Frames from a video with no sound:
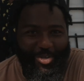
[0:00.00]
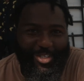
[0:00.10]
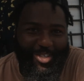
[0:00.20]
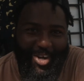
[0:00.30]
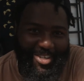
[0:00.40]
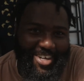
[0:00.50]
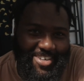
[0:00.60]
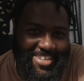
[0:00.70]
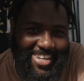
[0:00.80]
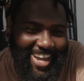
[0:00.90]
to do it
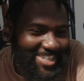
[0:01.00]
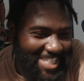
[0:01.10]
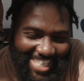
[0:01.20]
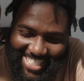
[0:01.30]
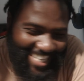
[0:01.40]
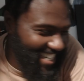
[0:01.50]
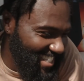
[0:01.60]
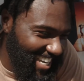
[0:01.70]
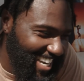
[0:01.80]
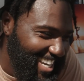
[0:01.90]
dolo. I was just
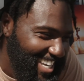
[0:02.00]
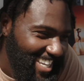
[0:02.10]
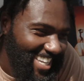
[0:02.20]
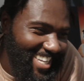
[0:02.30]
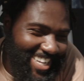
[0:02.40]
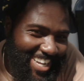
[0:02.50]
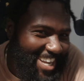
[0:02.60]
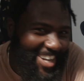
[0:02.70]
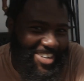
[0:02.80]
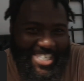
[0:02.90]
like, no.
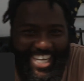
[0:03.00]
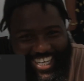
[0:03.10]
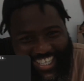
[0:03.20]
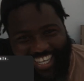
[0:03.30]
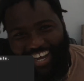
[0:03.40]
I was like,